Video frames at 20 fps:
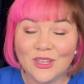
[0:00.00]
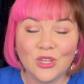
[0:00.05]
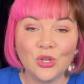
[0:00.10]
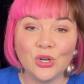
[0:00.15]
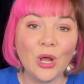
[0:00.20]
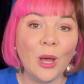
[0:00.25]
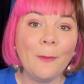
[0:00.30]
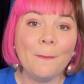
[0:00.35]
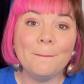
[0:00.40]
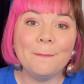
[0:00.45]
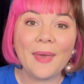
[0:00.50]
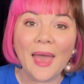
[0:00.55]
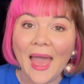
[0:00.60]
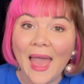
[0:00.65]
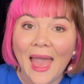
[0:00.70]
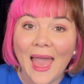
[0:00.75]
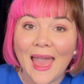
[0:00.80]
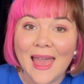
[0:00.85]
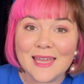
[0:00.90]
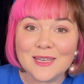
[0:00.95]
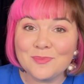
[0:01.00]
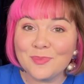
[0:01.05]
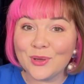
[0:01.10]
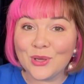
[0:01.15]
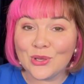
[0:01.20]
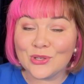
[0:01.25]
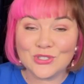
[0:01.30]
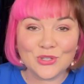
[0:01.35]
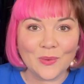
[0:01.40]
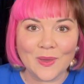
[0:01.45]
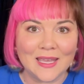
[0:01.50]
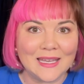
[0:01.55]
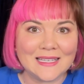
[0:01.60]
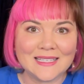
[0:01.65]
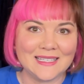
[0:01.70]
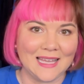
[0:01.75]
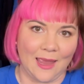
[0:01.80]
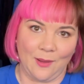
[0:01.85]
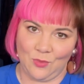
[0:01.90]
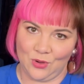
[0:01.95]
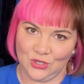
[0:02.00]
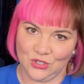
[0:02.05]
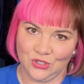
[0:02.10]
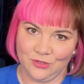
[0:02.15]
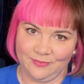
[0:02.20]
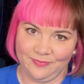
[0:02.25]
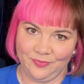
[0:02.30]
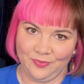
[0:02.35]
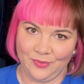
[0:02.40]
You're not bad because you eat a sandwich.